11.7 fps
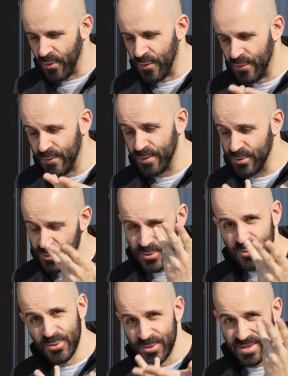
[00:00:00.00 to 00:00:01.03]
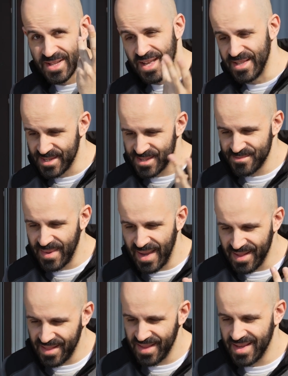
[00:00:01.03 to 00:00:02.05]
fuel and
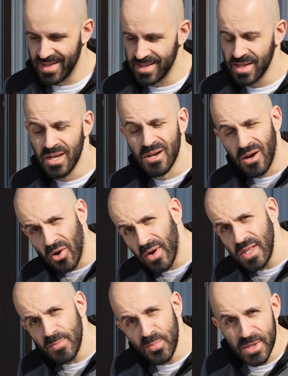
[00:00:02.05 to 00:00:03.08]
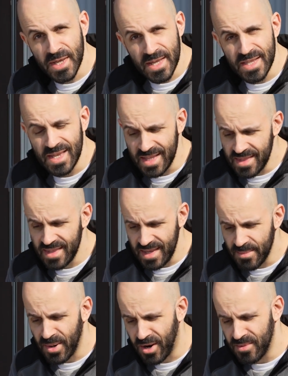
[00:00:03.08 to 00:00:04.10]
smell, and already putting it in
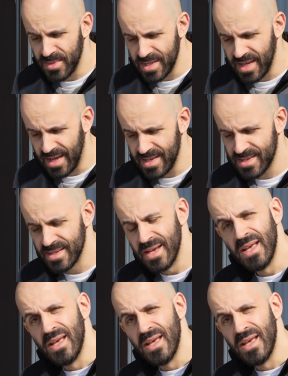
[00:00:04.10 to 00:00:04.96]
the apartment has